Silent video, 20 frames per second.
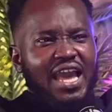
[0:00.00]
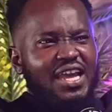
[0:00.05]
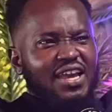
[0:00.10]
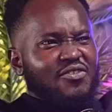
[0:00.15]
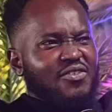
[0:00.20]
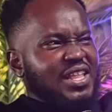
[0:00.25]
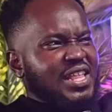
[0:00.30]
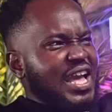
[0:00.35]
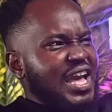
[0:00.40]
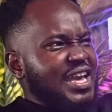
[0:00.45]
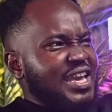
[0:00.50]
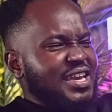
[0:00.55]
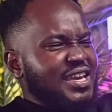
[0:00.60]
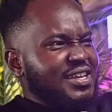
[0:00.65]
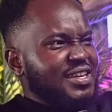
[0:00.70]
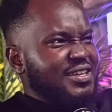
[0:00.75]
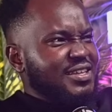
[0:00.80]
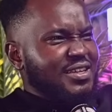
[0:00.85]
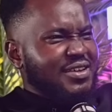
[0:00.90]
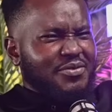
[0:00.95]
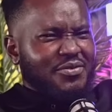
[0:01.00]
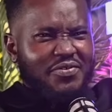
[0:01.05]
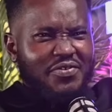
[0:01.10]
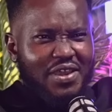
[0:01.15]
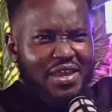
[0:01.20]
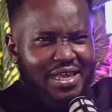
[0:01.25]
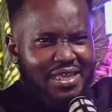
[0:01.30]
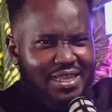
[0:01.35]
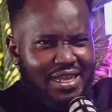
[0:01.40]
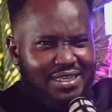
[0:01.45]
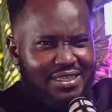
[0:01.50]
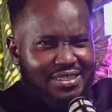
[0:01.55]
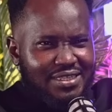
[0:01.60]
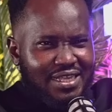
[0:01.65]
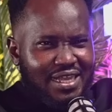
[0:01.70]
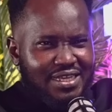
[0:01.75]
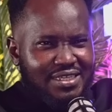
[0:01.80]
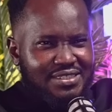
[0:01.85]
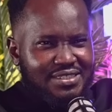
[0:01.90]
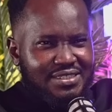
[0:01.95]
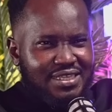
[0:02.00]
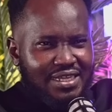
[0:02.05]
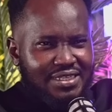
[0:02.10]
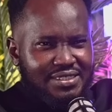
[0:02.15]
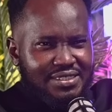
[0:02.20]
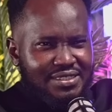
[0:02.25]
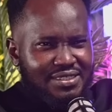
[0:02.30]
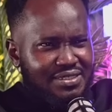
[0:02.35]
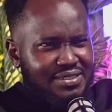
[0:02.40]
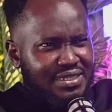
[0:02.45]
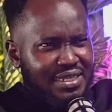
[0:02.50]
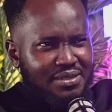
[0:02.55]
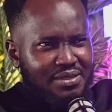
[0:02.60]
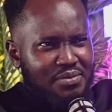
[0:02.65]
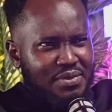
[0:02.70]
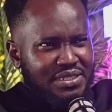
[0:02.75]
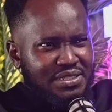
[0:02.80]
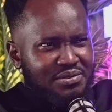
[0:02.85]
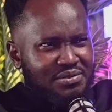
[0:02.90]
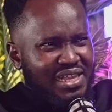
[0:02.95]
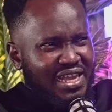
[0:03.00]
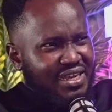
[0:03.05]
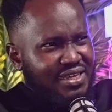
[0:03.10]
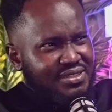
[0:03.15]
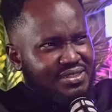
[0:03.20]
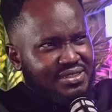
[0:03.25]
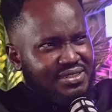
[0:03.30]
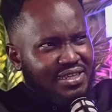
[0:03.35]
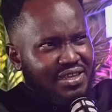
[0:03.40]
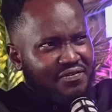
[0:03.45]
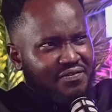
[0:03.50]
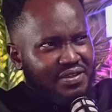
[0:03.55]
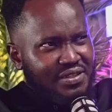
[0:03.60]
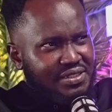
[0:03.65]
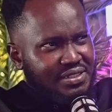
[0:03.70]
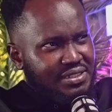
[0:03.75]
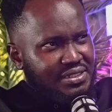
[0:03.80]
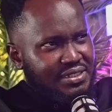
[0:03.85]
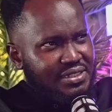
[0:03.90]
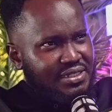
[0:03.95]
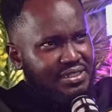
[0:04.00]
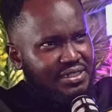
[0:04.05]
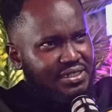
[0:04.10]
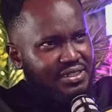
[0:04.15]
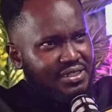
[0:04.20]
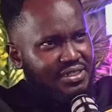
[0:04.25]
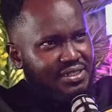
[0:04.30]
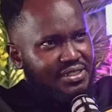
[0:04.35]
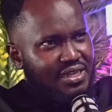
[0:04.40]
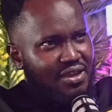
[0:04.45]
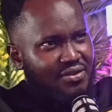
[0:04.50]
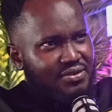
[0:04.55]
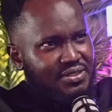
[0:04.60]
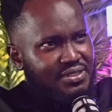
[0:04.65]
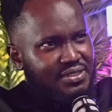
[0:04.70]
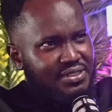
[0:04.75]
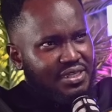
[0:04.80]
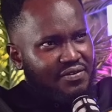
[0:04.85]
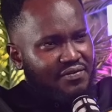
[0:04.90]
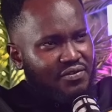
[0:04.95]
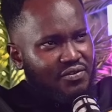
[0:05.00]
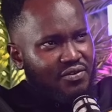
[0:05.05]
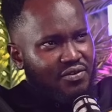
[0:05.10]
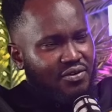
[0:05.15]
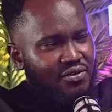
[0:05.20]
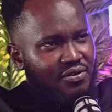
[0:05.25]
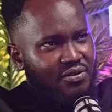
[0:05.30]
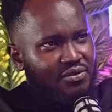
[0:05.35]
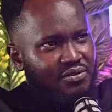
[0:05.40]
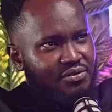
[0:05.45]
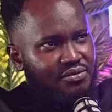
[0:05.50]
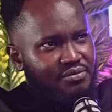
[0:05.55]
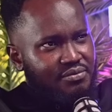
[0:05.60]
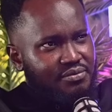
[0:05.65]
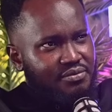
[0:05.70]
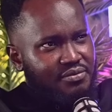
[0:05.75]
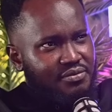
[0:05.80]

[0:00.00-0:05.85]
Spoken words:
nkwala hwe na ade na start this time no ma do like 7 that was 7 or